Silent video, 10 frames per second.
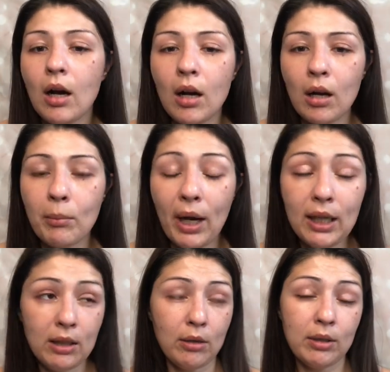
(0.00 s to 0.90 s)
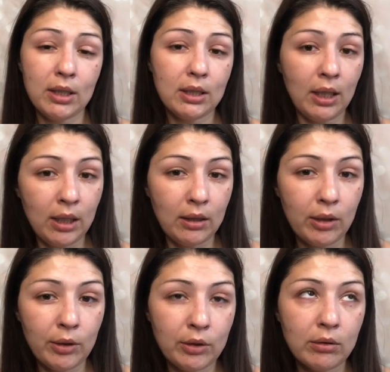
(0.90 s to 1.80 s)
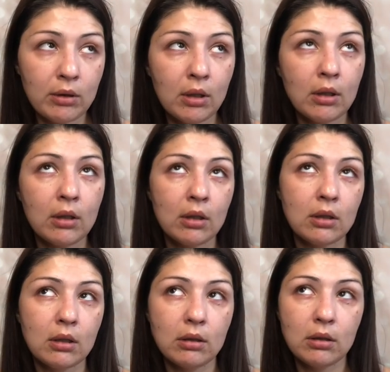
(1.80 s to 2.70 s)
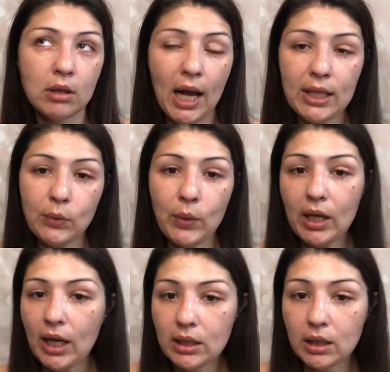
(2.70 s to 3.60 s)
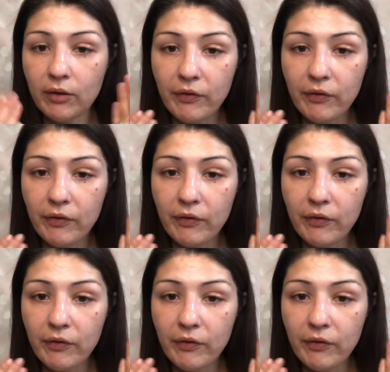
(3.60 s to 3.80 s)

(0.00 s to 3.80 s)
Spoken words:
I noticed like last week I had done a